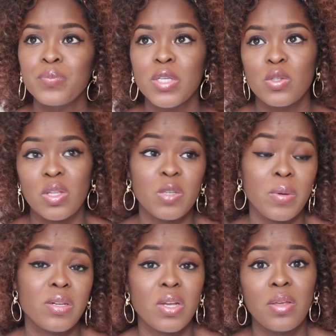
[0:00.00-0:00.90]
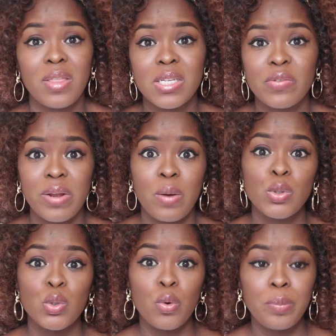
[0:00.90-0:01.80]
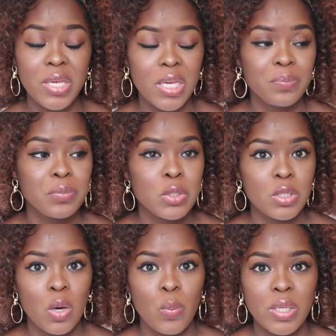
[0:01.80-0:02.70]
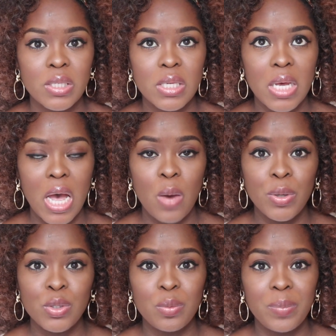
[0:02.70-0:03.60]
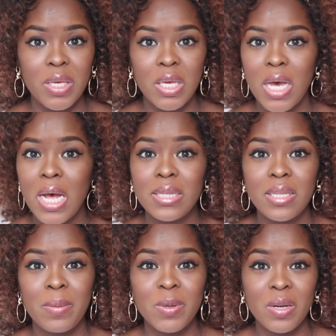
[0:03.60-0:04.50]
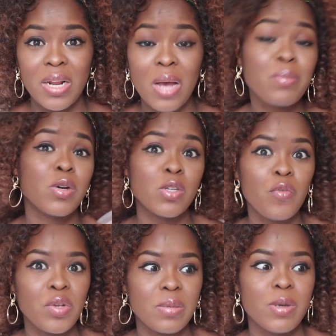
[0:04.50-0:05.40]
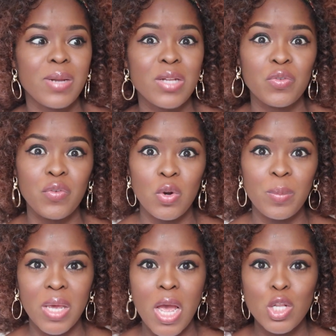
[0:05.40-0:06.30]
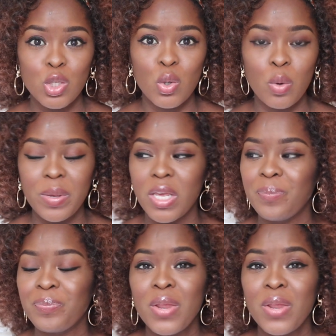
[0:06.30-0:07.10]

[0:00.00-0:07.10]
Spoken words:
So at this point I was like, okay, that's fine, I want to go pee. So I went to pee, and then obviously my husband had to follow me to go pee.